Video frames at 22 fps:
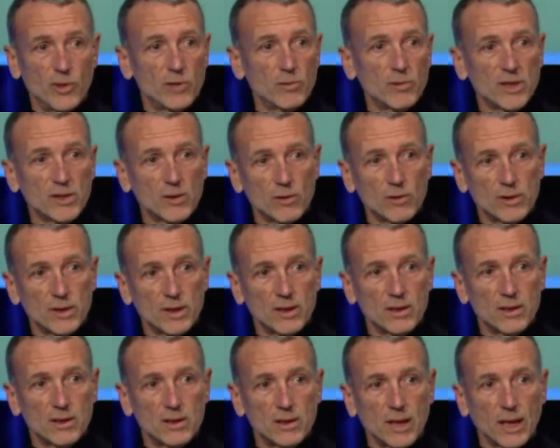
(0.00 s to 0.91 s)
human
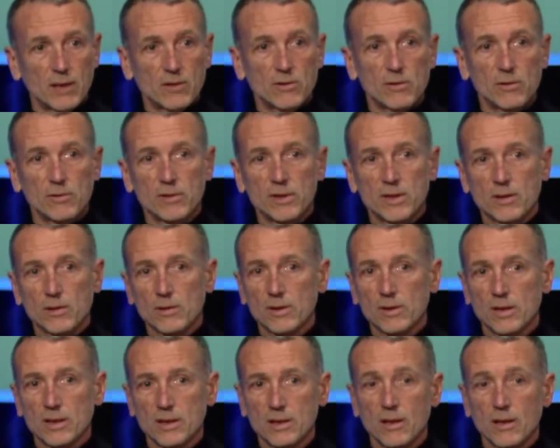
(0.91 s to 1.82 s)
resources, natural
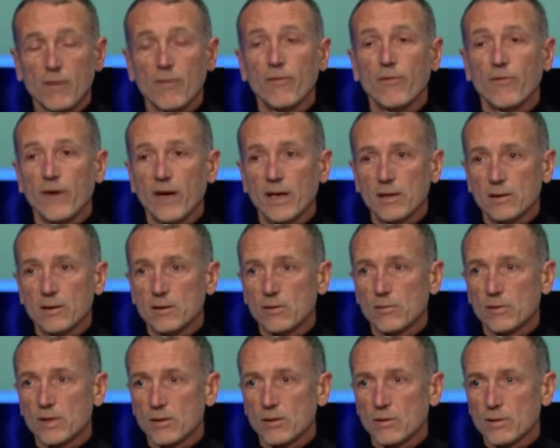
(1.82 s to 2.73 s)
resources,
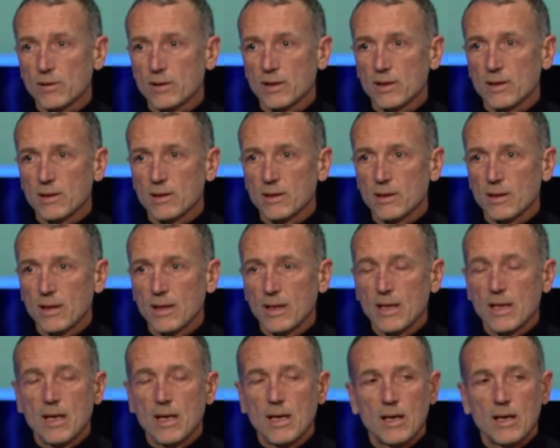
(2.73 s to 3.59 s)
financial resources,